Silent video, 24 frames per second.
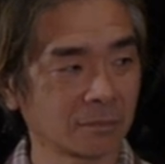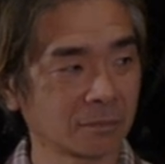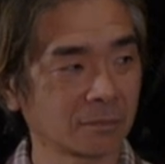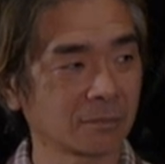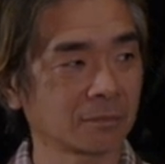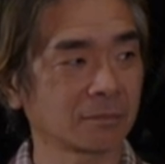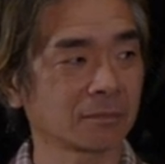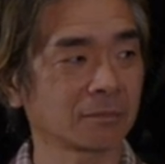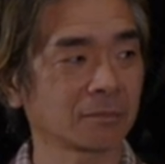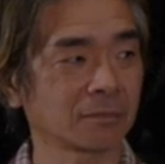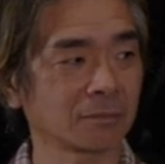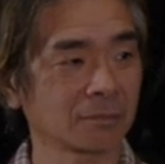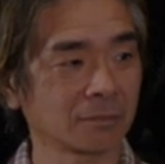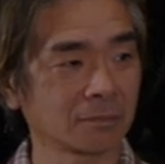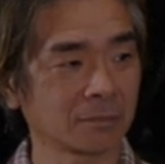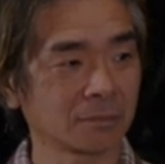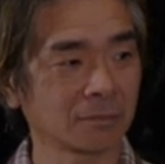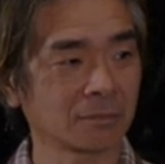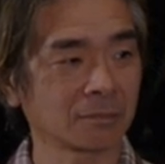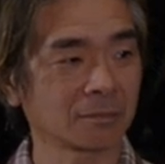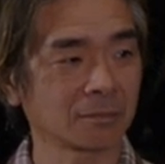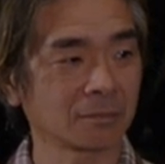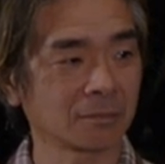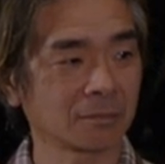
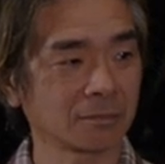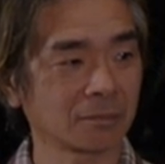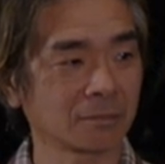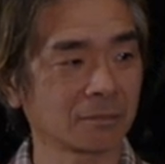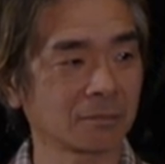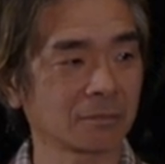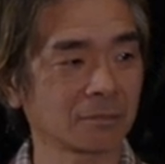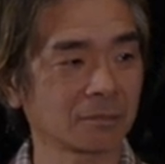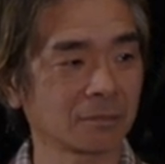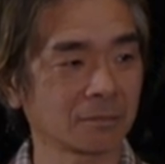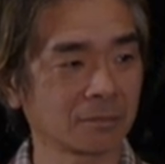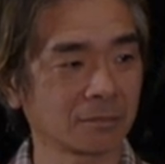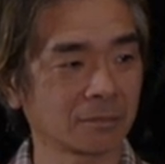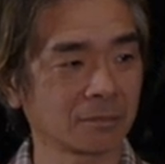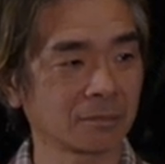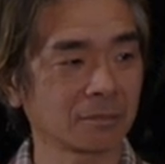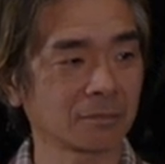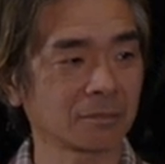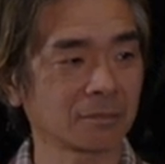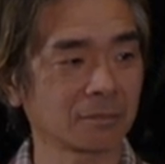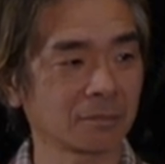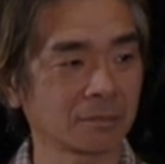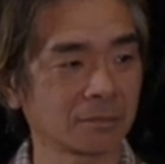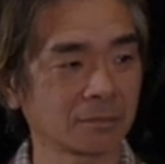
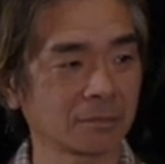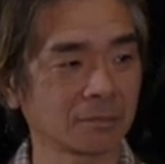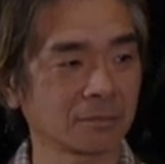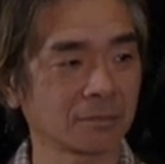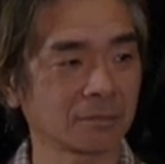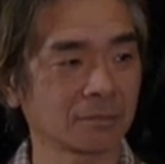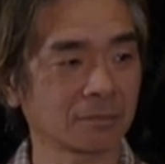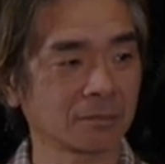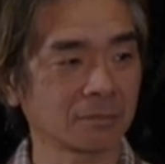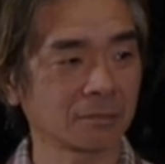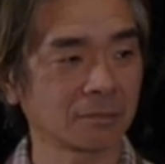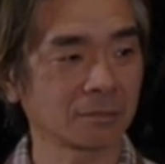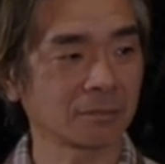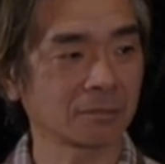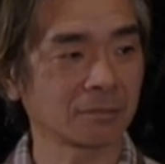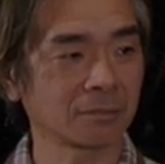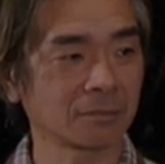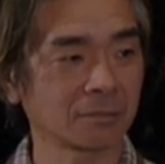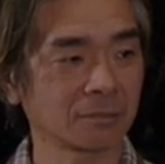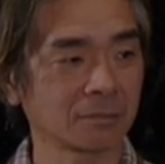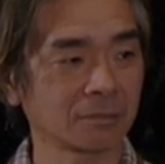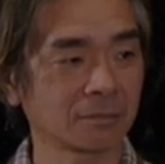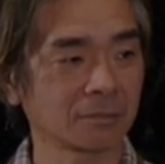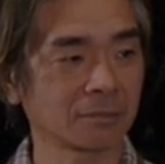
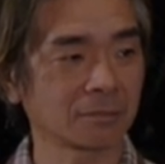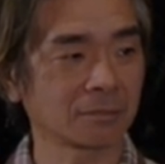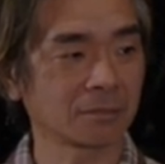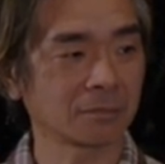This person isn't speaking.